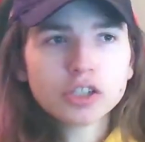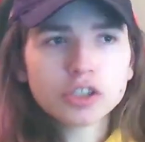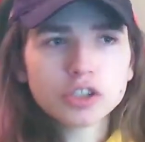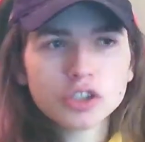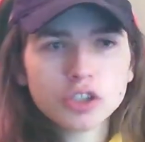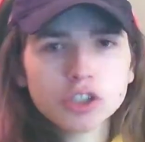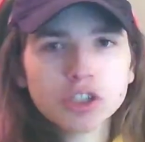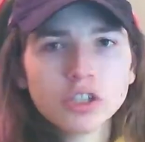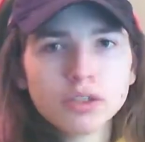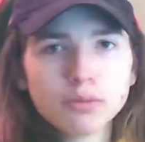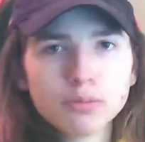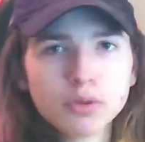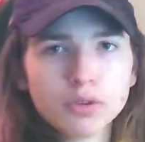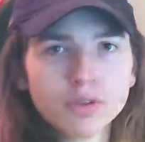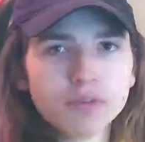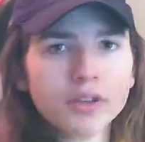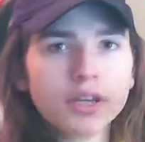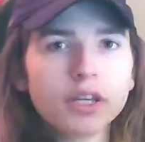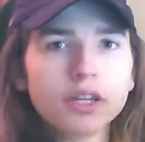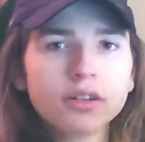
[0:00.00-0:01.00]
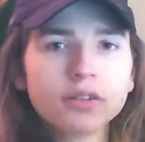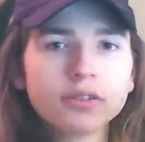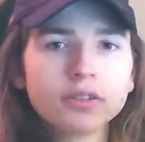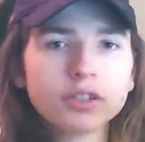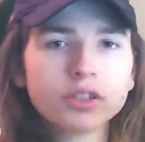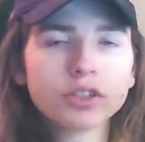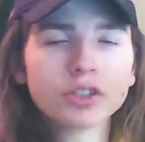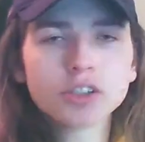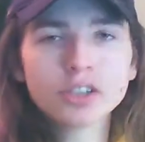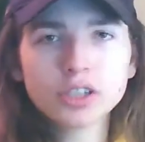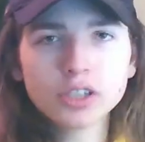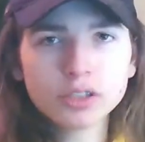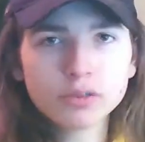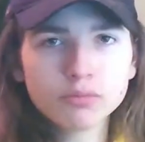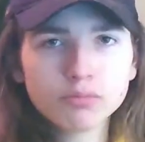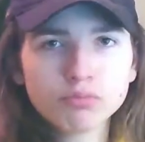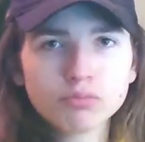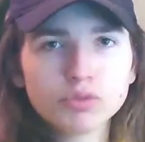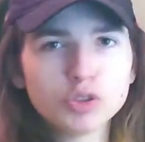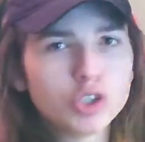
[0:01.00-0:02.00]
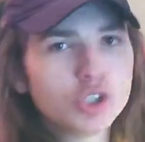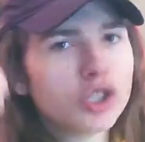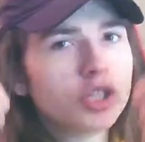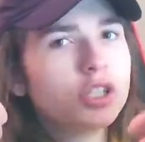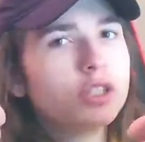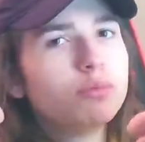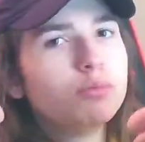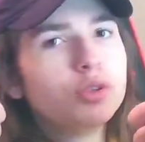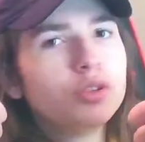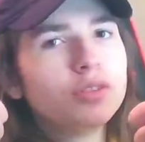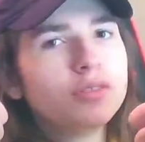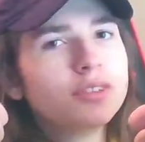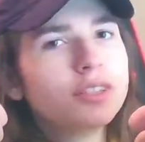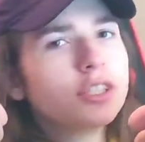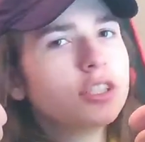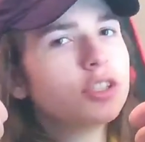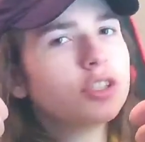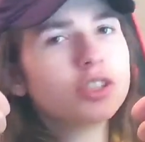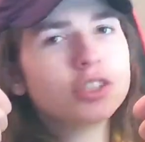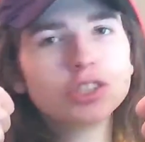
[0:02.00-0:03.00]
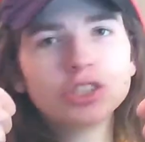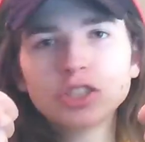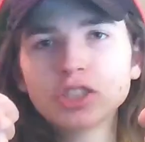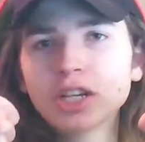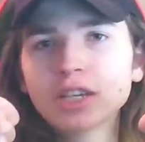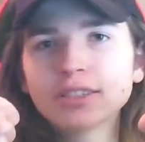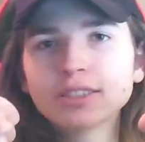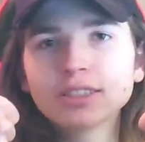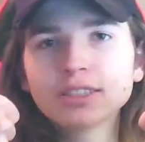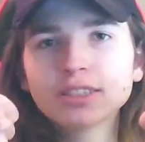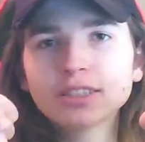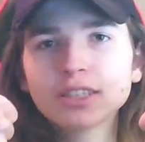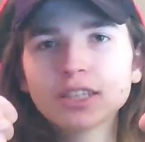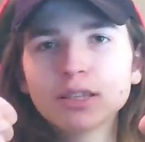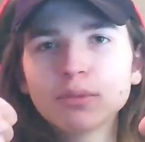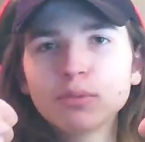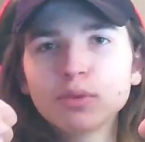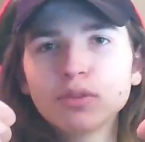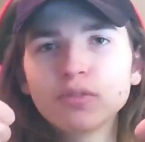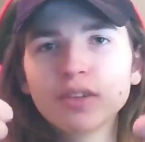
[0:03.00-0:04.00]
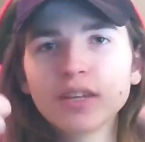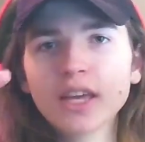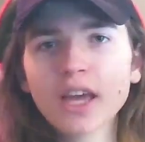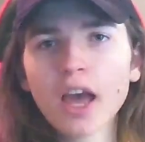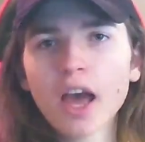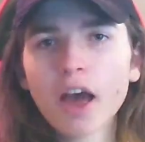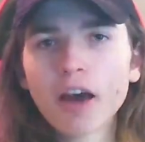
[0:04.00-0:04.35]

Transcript: Good movie. Good movie. Good Justice League movie.